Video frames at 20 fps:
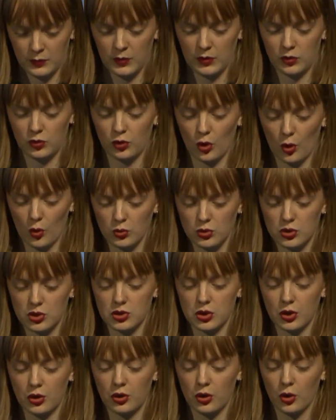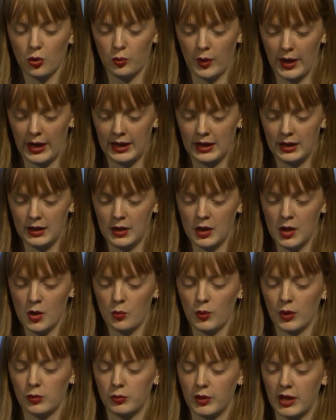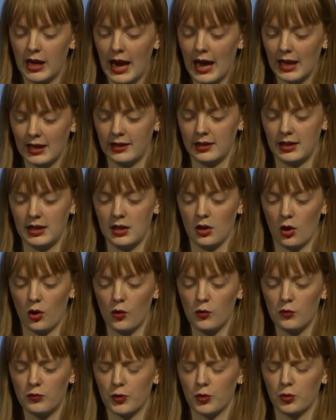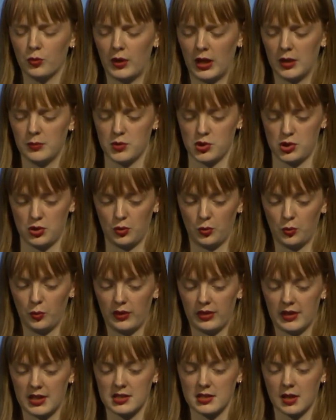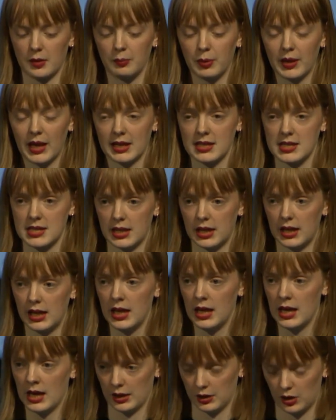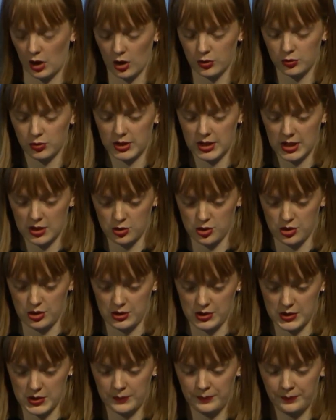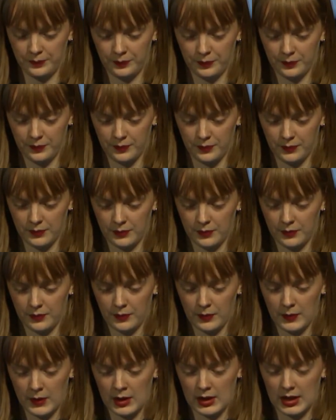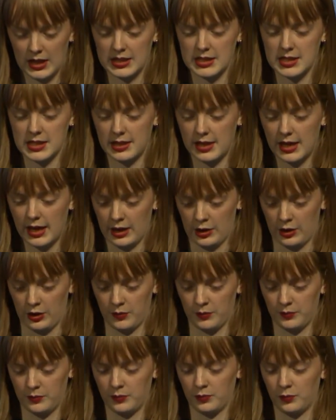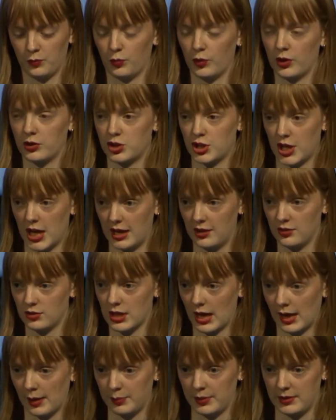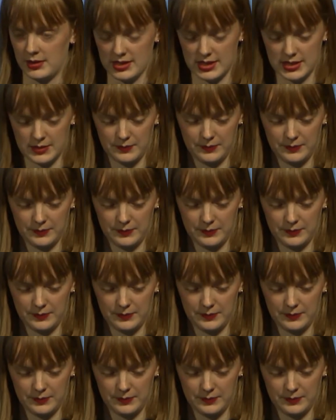Don't turn away when reality overwhelms you with its complexity and contradictions. It's there where change happens.